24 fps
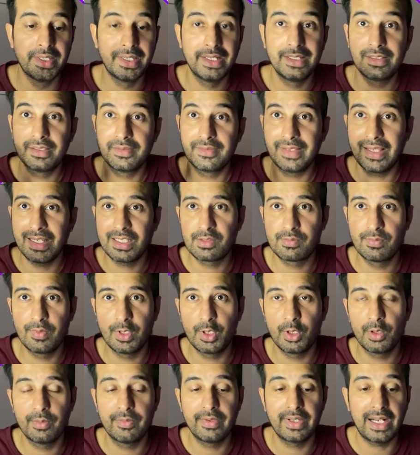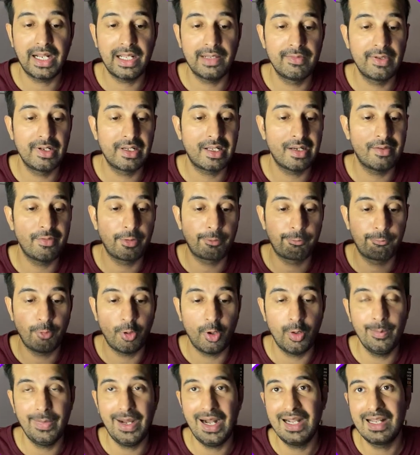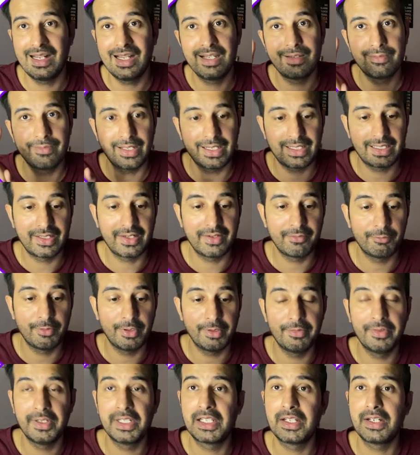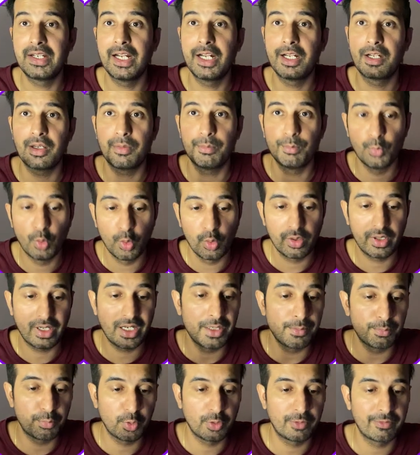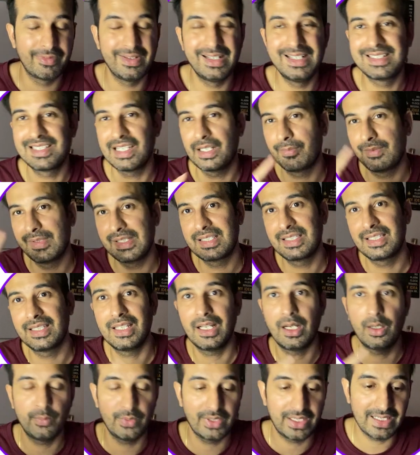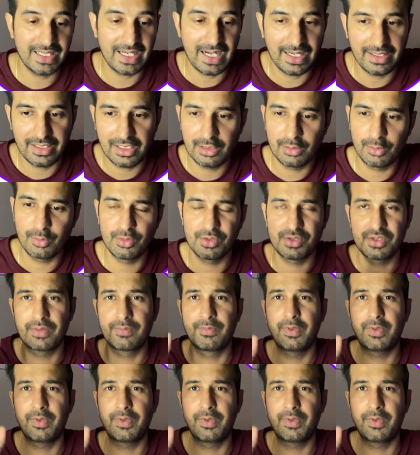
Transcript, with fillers: In the next video where I will cover form handling where we will create more input fields and we'll see how we can handle those.